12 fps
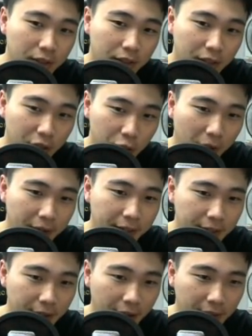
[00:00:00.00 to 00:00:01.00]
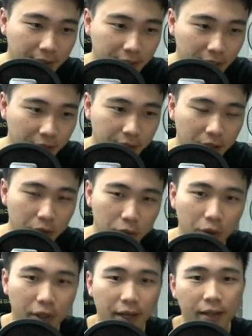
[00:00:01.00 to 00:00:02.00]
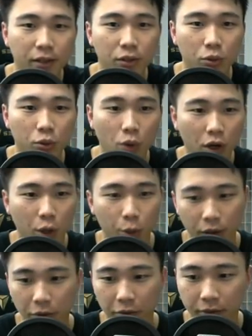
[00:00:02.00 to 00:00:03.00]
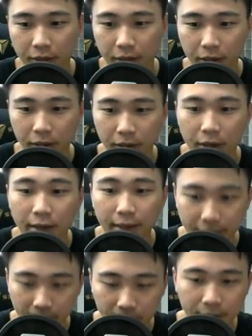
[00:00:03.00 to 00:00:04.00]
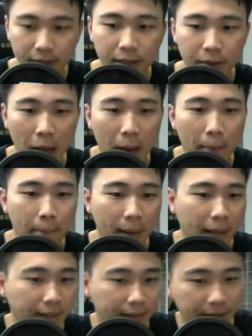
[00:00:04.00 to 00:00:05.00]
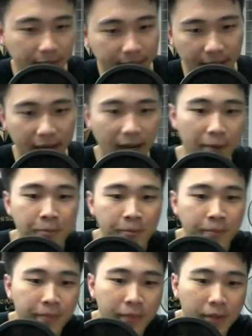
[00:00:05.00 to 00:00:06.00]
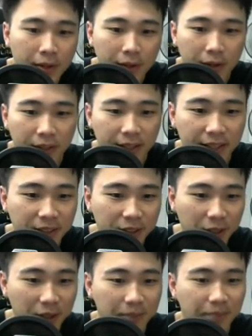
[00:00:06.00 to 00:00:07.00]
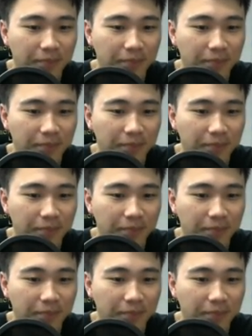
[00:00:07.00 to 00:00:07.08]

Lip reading: the UID and server will get to walk away with the guaranteed Pegasus Seiya. Okay, so